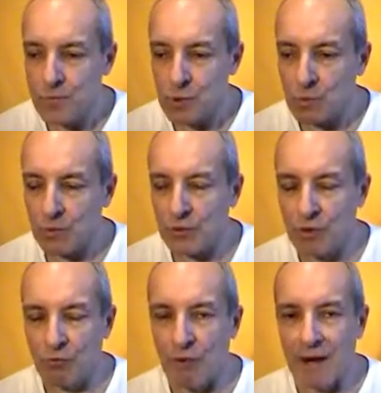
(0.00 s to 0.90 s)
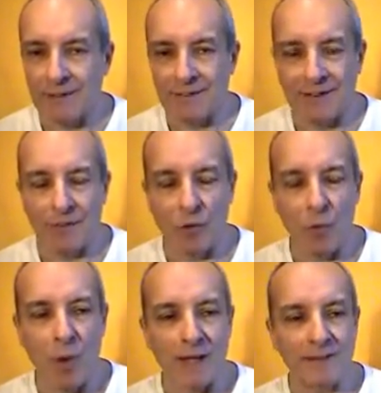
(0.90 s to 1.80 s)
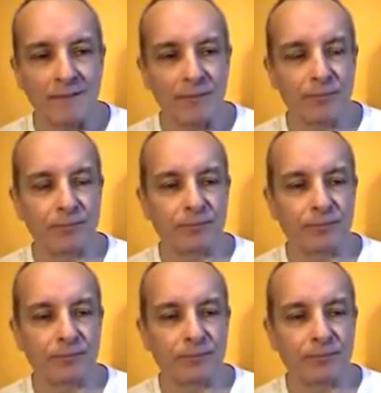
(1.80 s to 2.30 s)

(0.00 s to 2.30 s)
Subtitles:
So what's the red and the white?